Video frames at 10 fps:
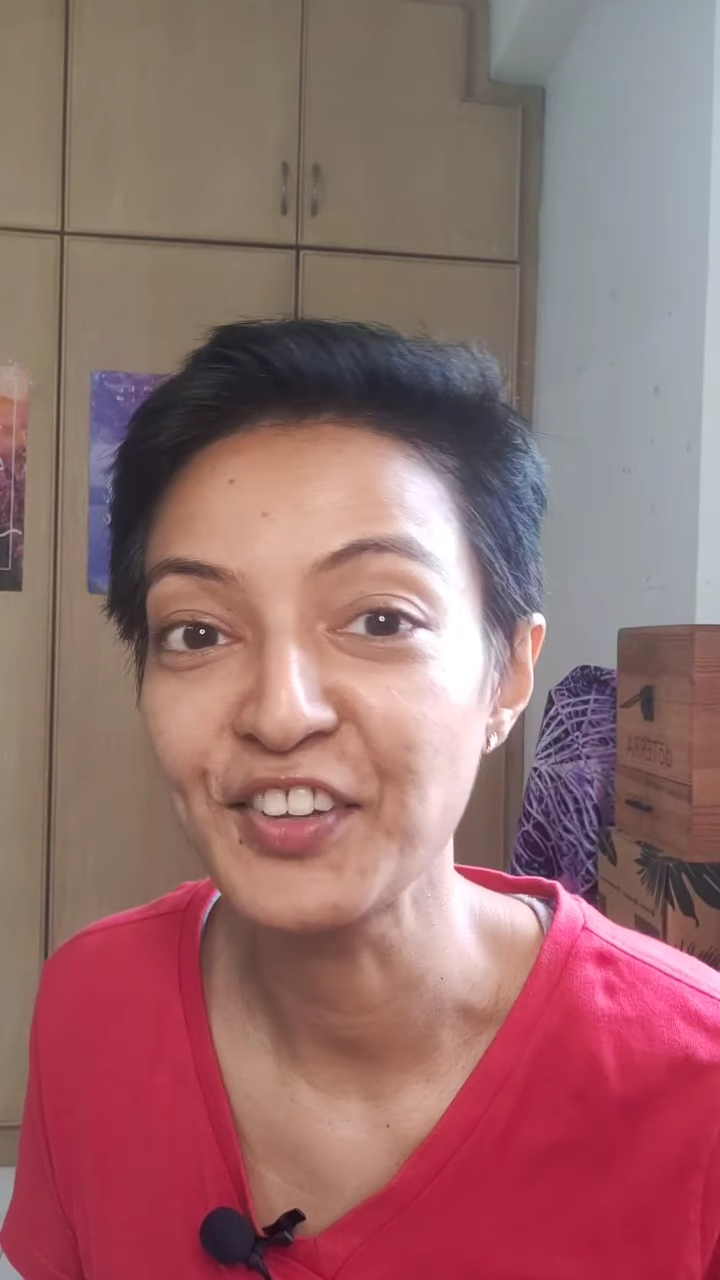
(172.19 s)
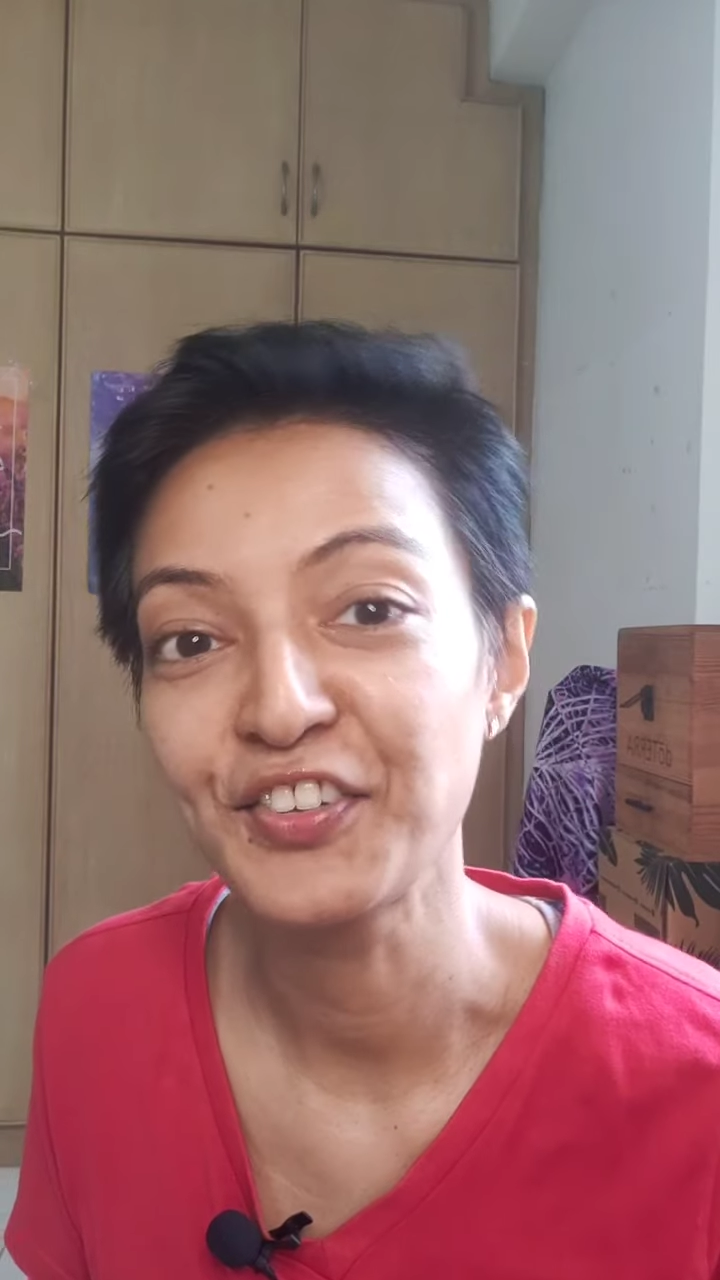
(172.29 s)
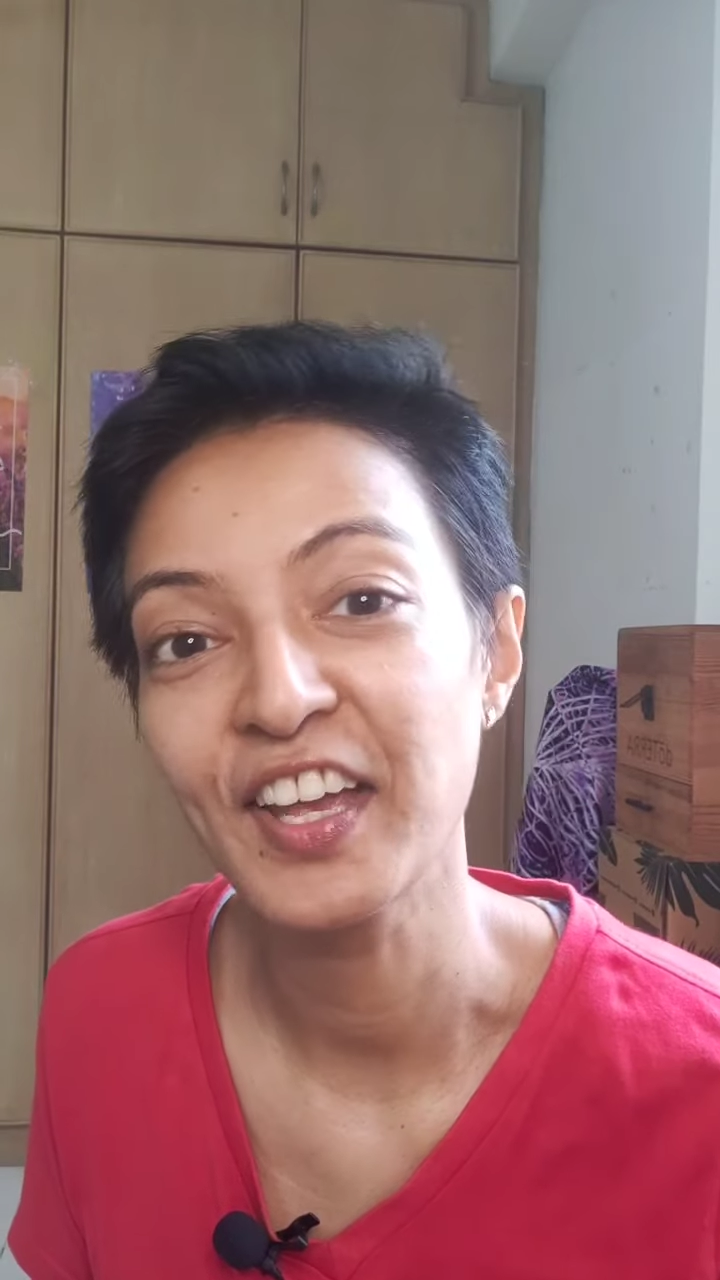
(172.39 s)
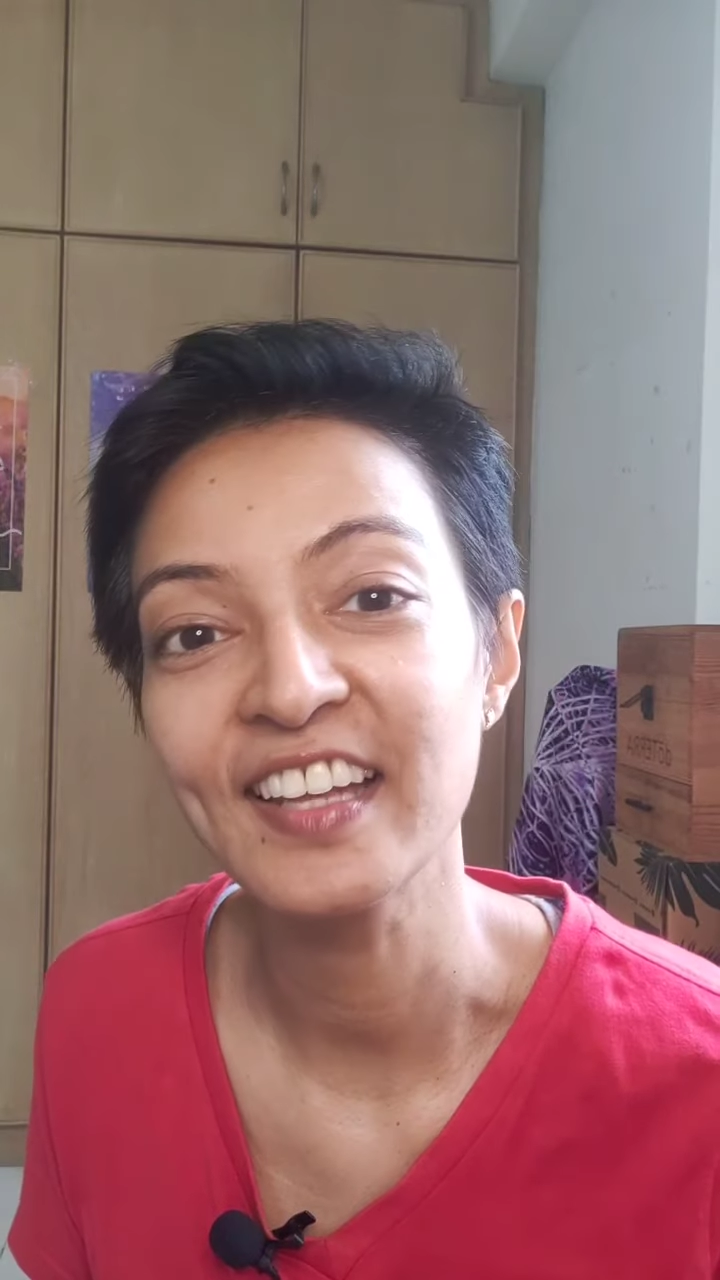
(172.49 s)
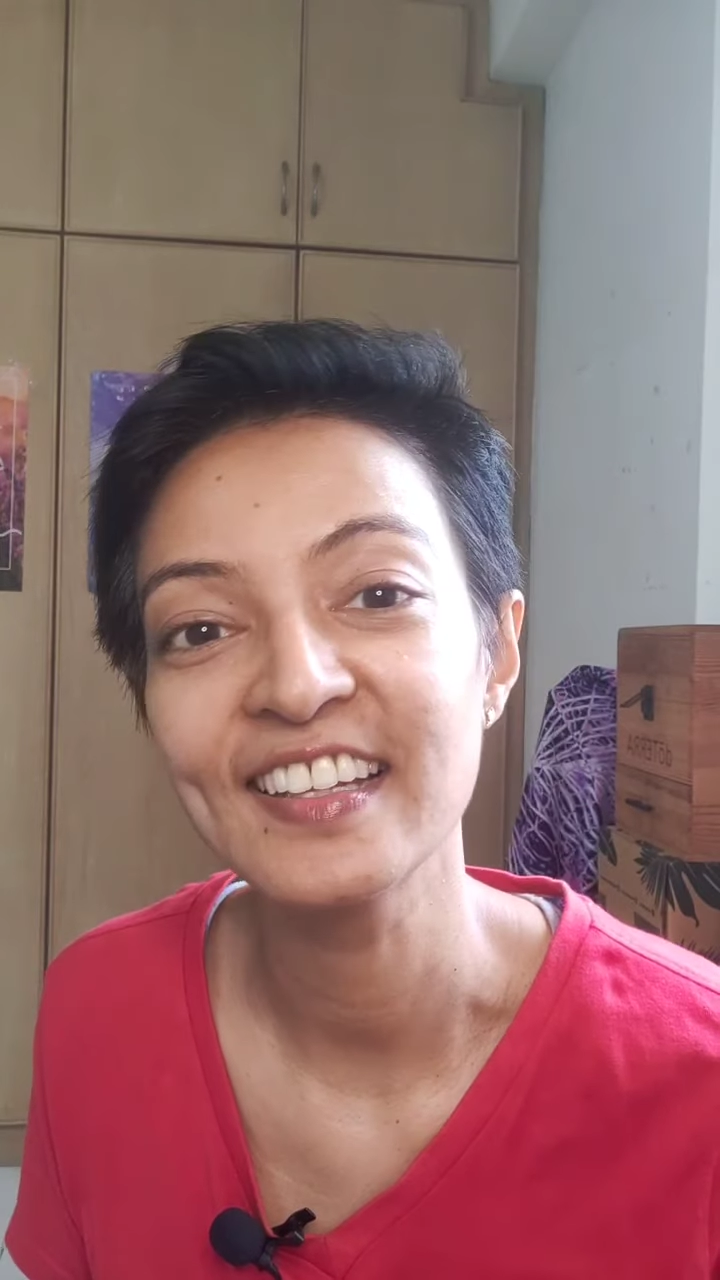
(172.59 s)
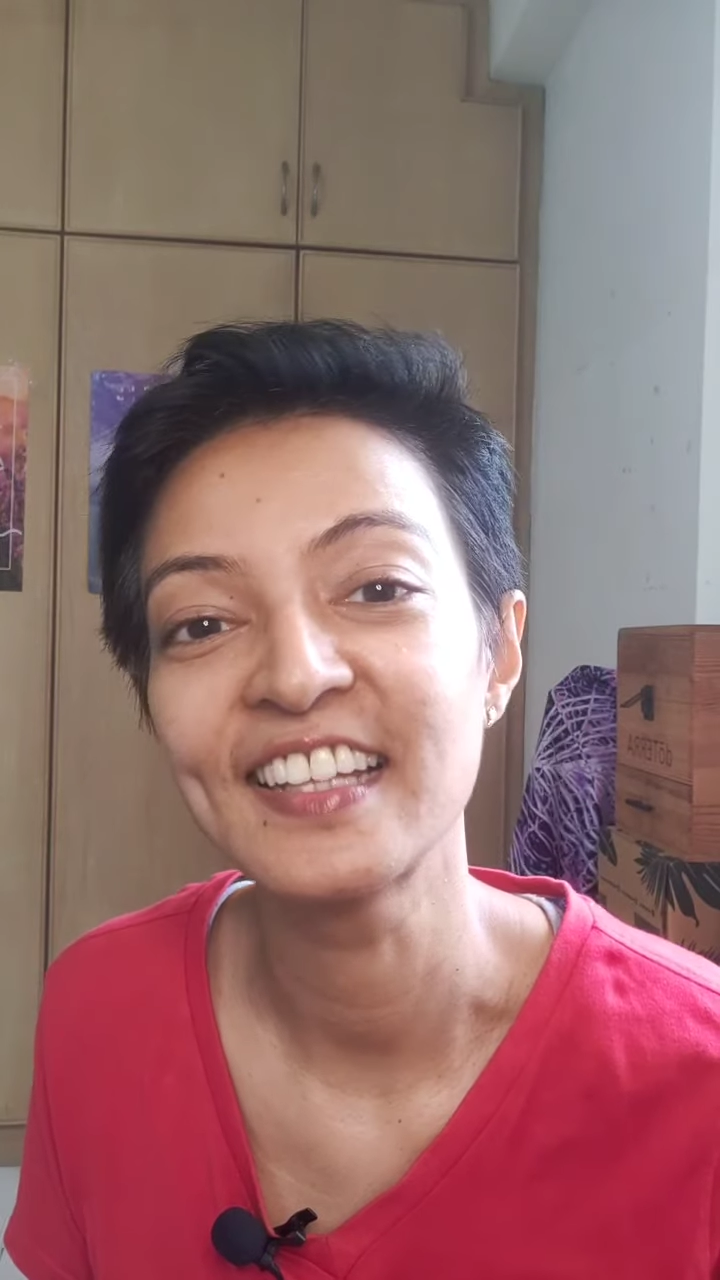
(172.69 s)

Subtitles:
effect